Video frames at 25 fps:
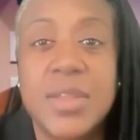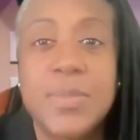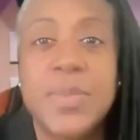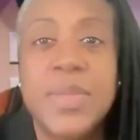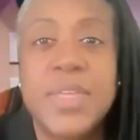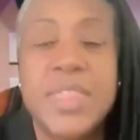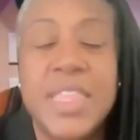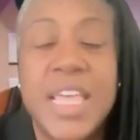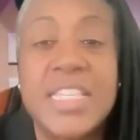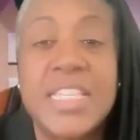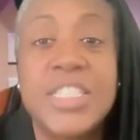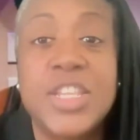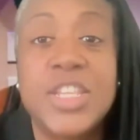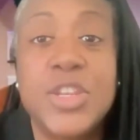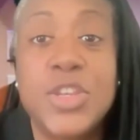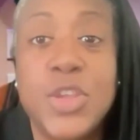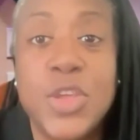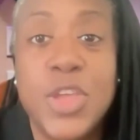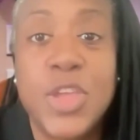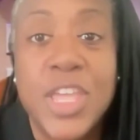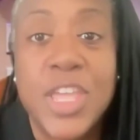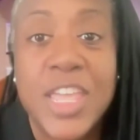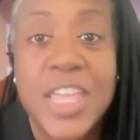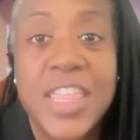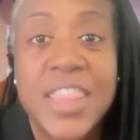
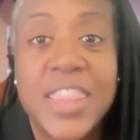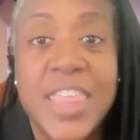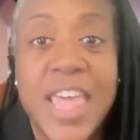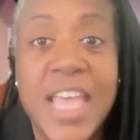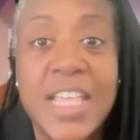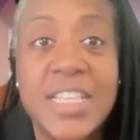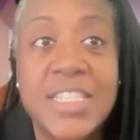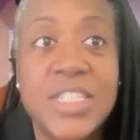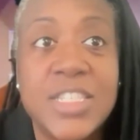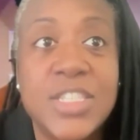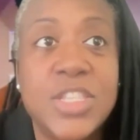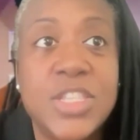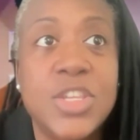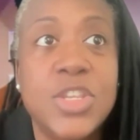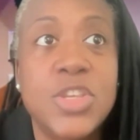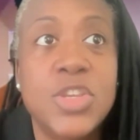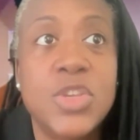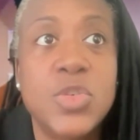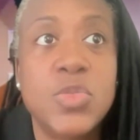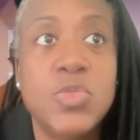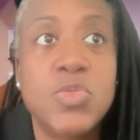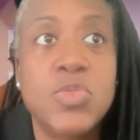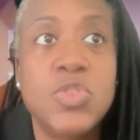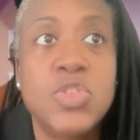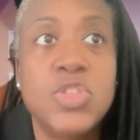the
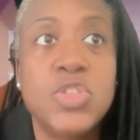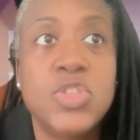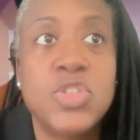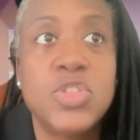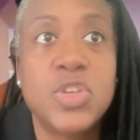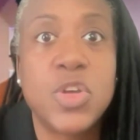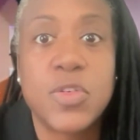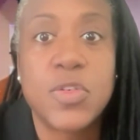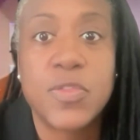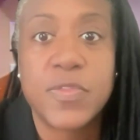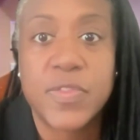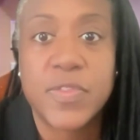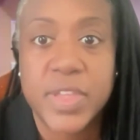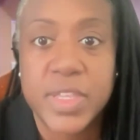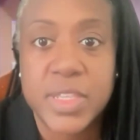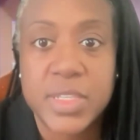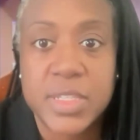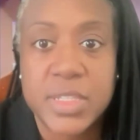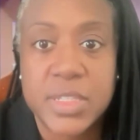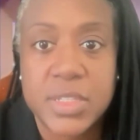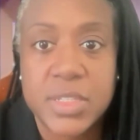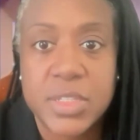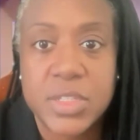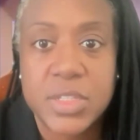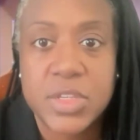new
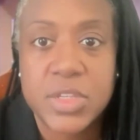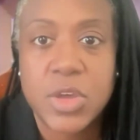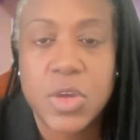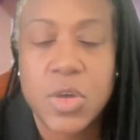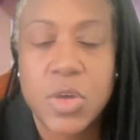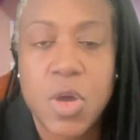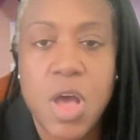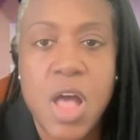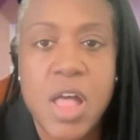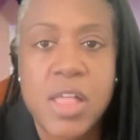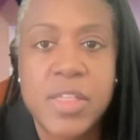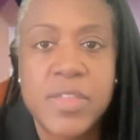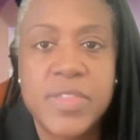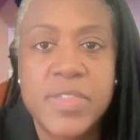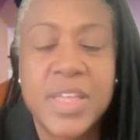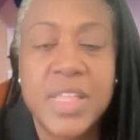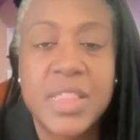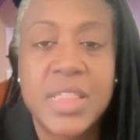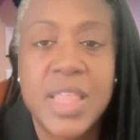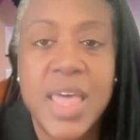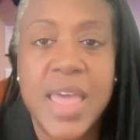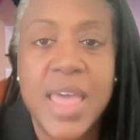service. So all of the